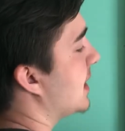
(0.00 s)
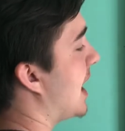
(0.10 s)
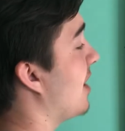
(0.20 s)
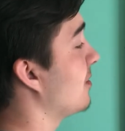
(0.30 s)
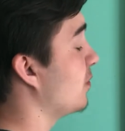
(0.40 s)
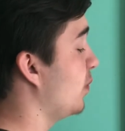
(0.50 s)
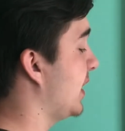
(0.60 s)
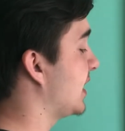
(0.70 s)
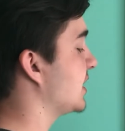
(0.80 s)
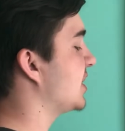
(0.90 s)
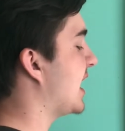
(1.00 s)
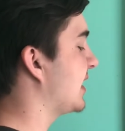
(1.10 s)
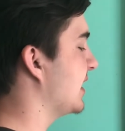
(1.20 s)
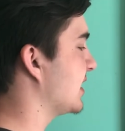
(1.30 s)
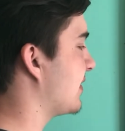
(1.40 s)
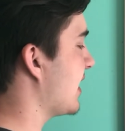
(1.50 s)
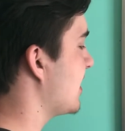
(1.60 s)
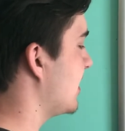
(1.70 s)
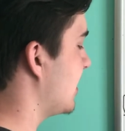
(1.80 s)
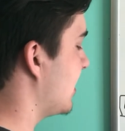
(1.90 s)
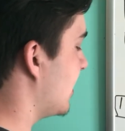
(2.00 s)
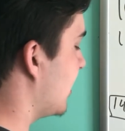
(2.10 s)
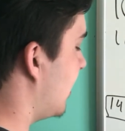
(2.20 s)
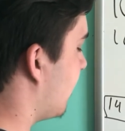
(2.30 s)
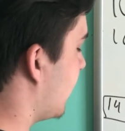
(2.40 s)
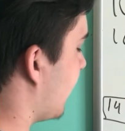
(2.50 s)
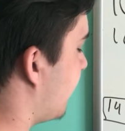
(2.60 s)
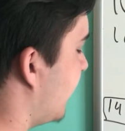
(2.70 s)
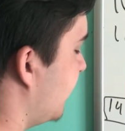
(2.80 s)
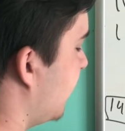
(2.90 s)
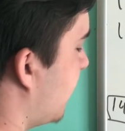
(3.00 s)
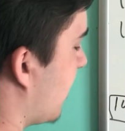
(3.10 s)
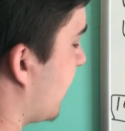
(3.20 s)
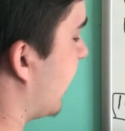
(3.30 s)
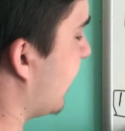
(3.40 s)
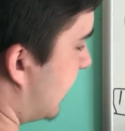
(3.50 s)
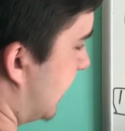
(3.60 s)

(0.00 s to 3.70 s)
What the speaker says: Now, we can check this, right? If we have 54, right?